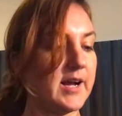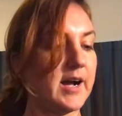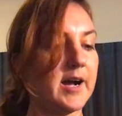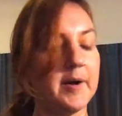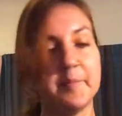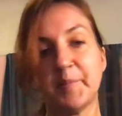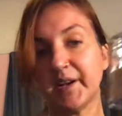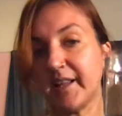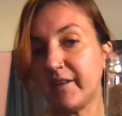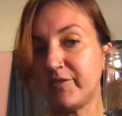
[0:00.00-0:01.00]
But
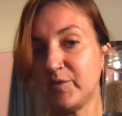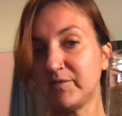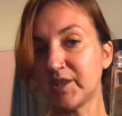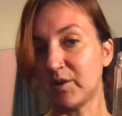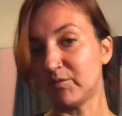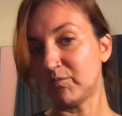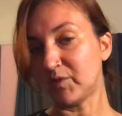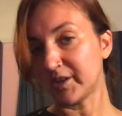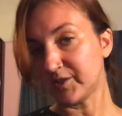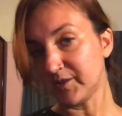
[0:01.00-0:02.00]
if you don't
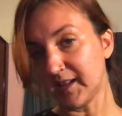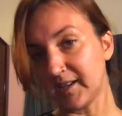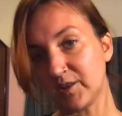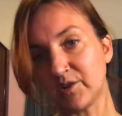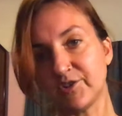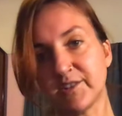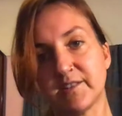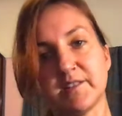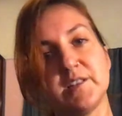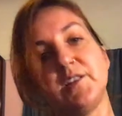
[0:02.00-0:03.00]
want to do that, you can just
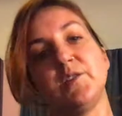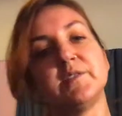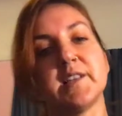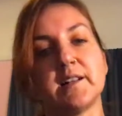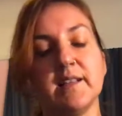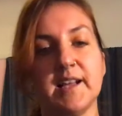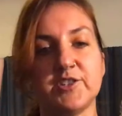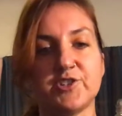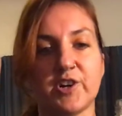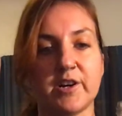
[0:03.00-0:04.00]
use a glass
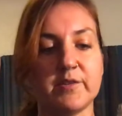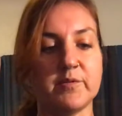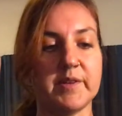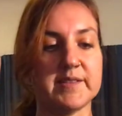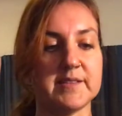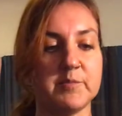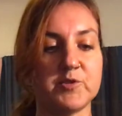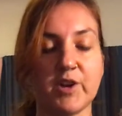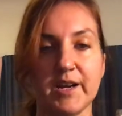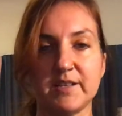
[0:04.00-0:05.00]
jar with some
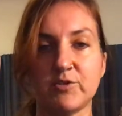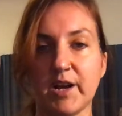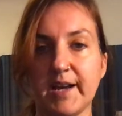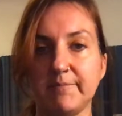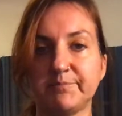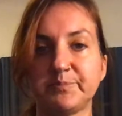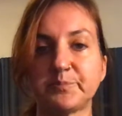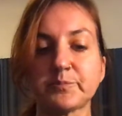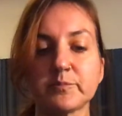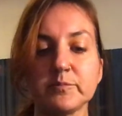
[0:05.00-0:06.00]
dried grain.
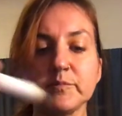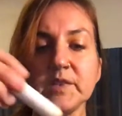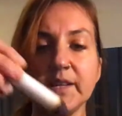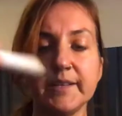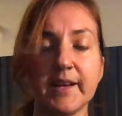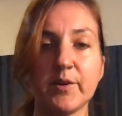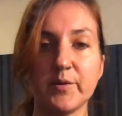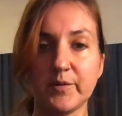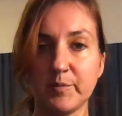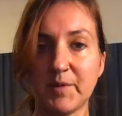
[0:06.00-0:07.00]

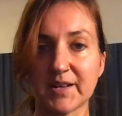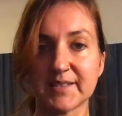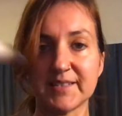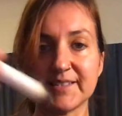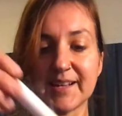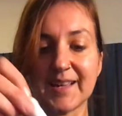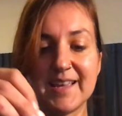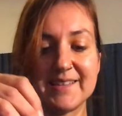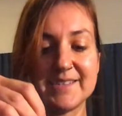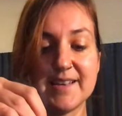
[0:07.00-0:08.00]
Now, Moxa stick
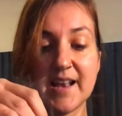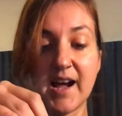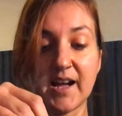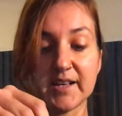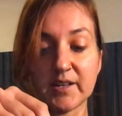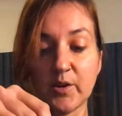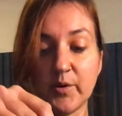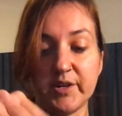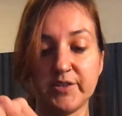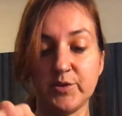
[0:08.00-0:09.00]
is not
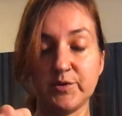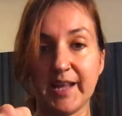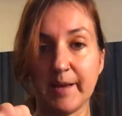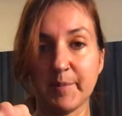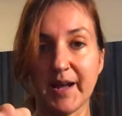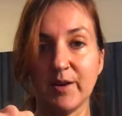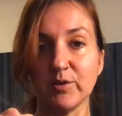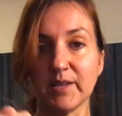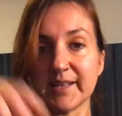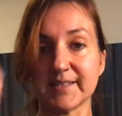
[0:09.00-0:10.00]
going to tamp out
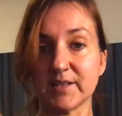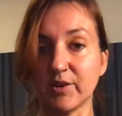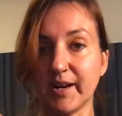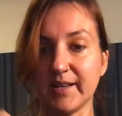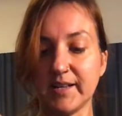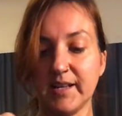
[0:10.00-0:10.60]
like a cigarette.